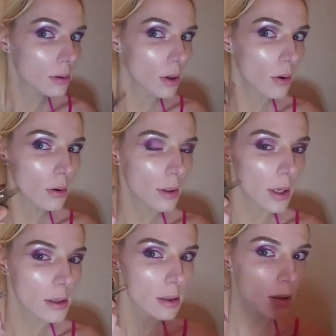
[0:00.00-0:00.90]
totally
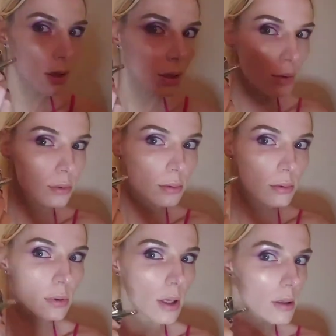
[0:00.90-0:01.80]
has a glow.
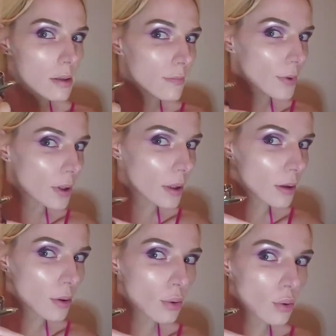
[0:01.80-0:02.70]
That is
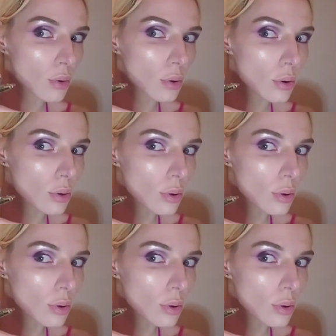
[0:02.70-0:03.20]
freaking cool.